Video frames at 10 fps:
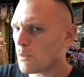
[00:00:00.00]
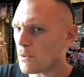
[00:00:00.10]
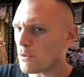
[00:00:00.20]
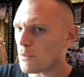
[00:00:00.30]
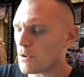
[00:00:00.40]

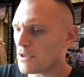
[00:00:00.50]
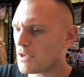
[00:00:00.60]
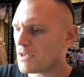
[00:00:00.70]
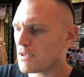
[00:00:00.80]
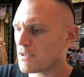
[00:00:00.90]
We were
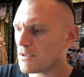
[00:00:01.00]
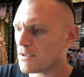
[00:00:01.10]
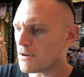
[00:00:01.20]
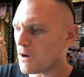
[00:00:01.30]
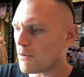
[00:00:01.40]
really,
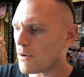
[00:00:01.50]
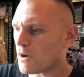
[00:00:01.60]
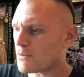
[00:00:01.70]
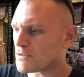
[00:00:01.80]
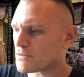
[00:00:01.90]
you know,
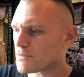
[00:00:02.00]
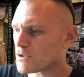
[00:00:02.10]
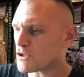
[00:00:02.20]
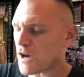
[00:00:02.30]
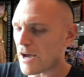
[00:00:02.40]
I was
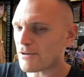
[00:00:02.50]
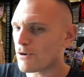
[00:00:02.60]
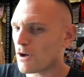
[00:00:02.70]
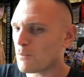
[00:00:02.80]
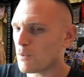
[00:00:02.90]
chatting
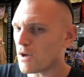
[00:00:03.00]
her up,